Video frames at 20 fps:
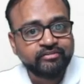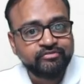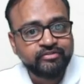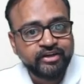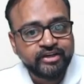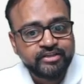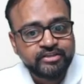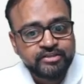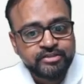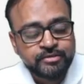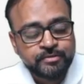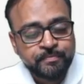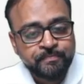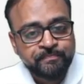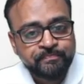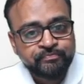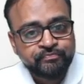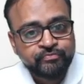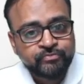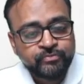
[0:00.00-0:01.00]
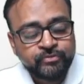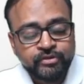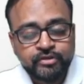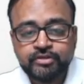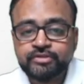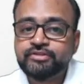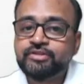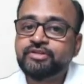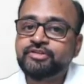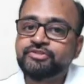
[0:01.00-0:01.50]
friends,
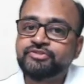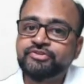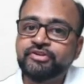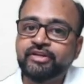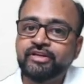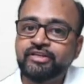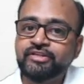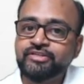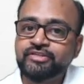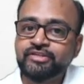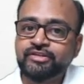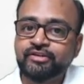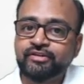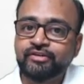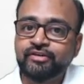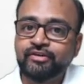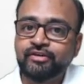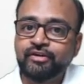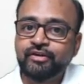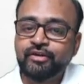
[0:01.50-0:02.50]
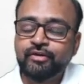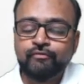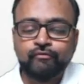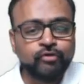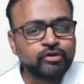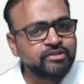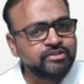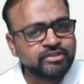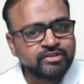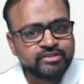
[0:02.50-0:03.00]
is a history clincher.
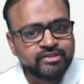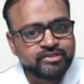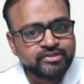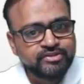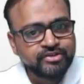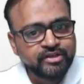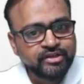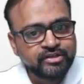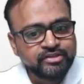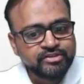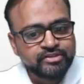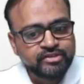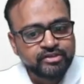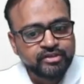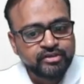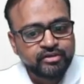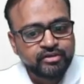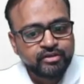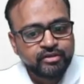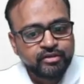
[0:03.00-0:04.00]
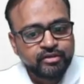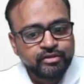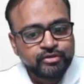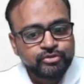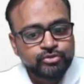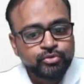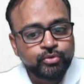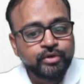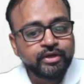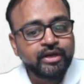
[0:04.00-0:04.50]
What is this history clincher?
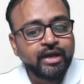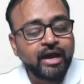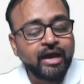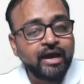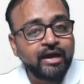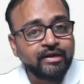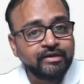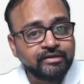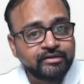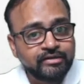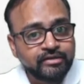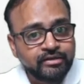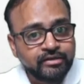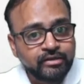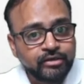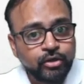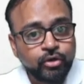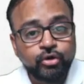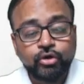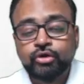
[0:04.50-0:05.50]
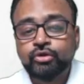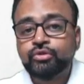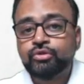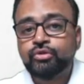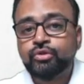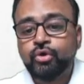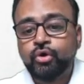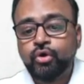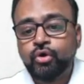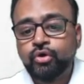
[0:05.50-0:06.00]
So an altered or
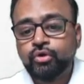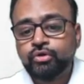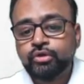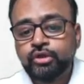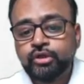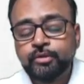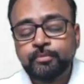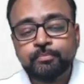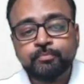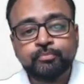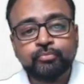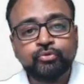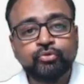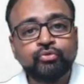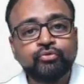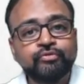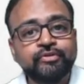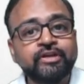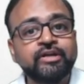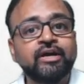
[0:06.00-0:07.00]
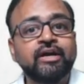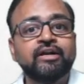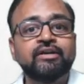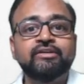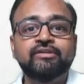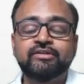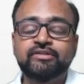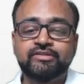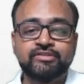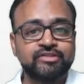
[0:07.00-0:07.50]
non-improving
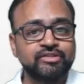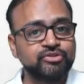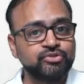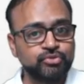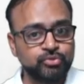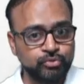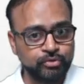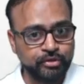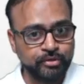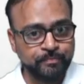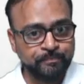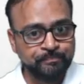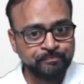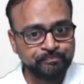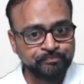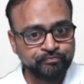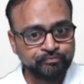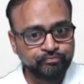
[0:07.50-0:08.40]
altered sensorium,